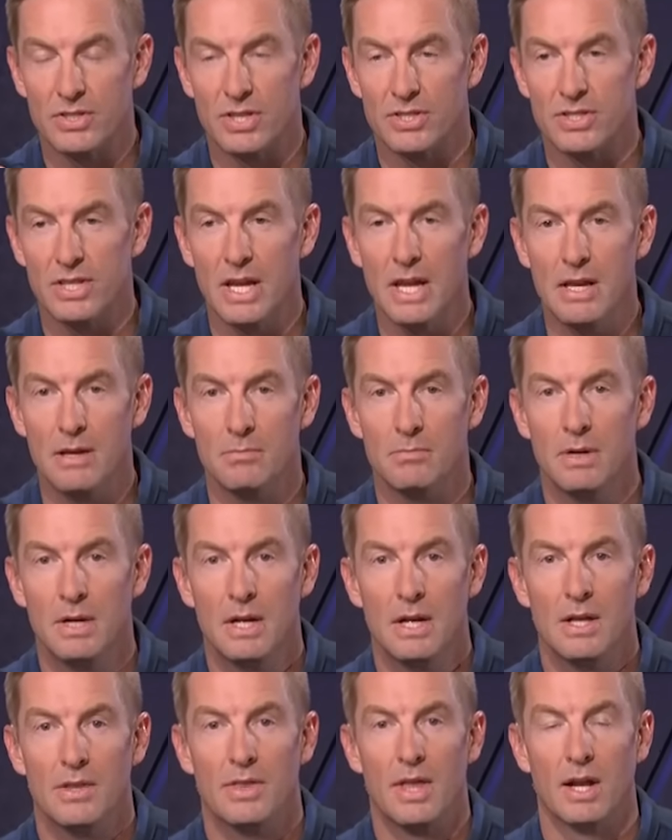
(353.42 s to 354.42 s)
a team
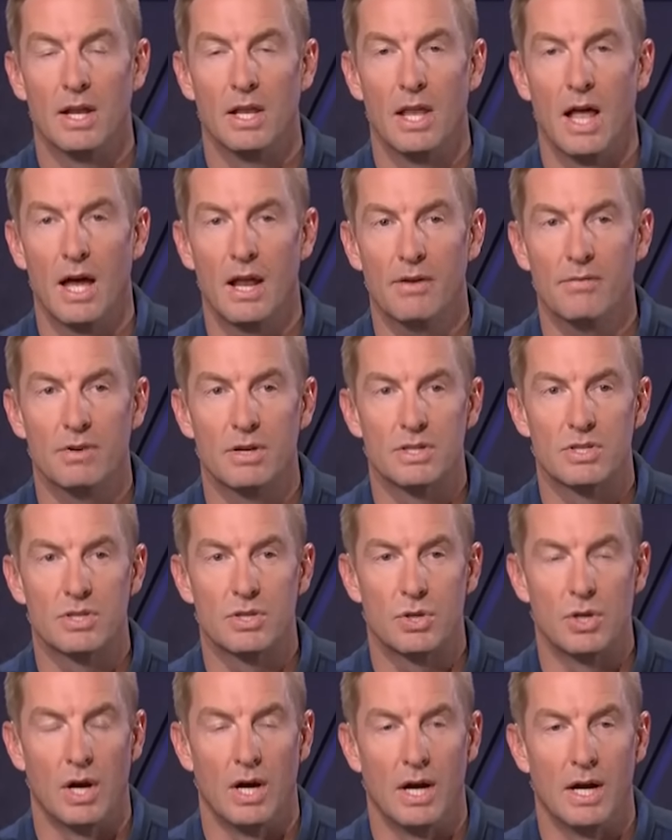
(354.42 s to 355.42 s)
that a lot of us
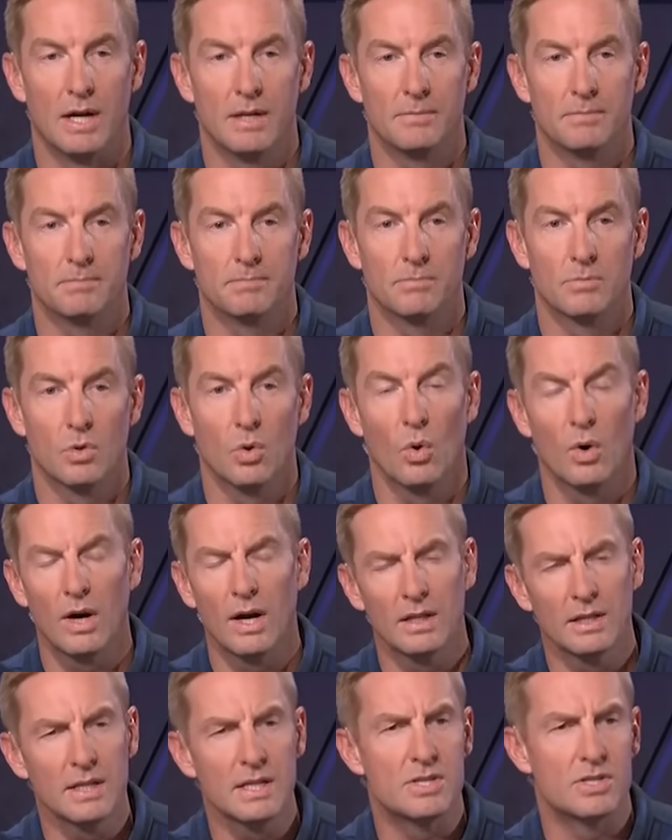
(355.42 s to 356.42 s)
thought, or
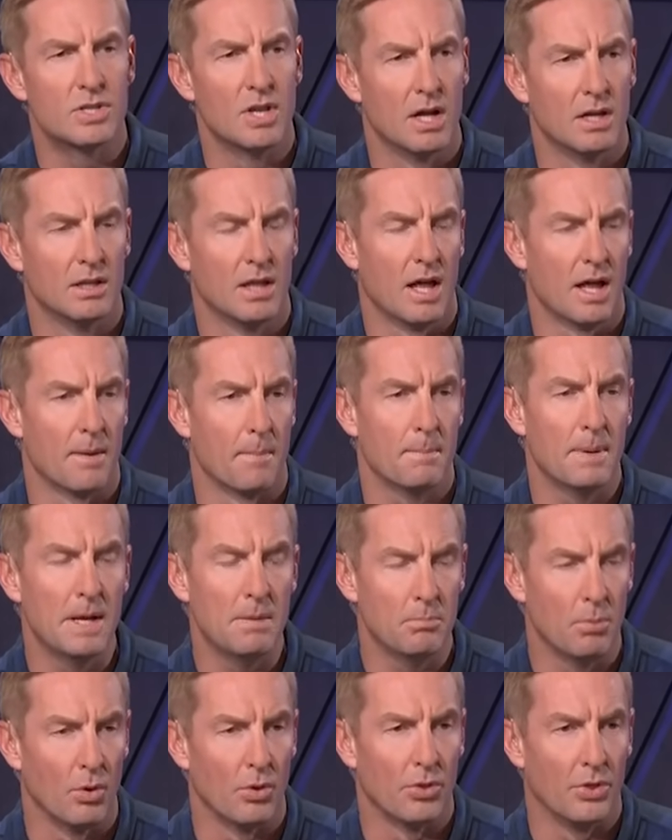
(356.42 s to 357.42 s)
at least a lot of
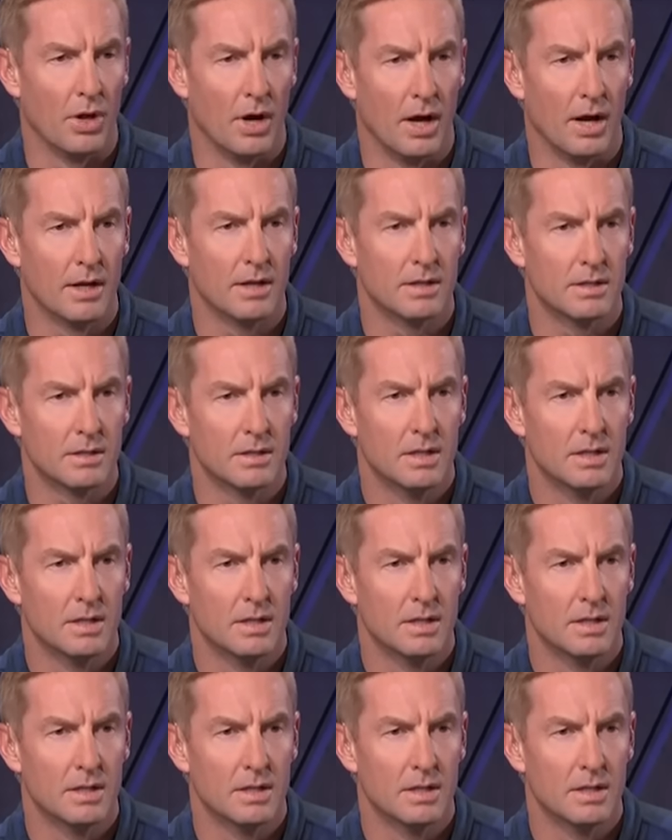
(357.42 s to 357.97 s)
people thought,